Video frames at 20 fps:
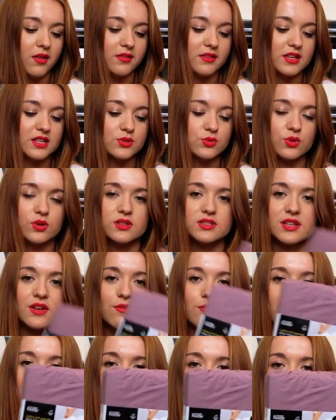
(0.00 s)
This was
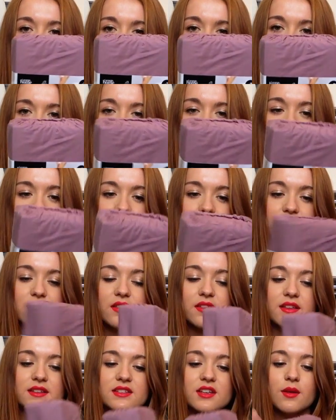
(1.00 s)
£7 and it looks
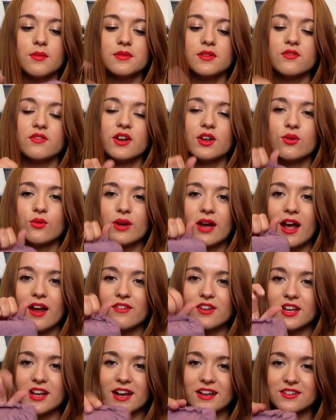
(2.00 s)
like this. Comes in a really cool
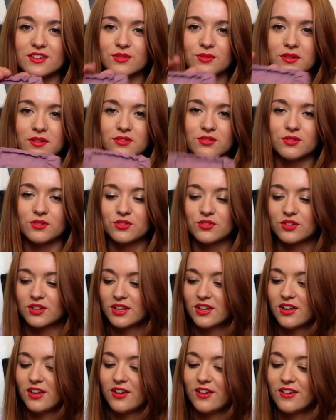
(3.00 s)
carry case as well, so it was really
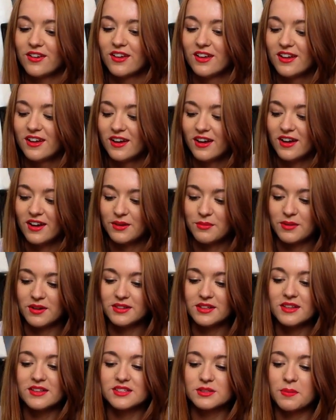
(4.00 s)
cute. And
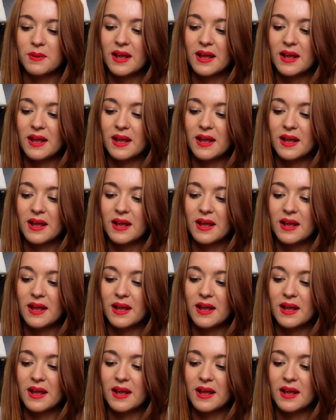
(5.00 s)
then there's a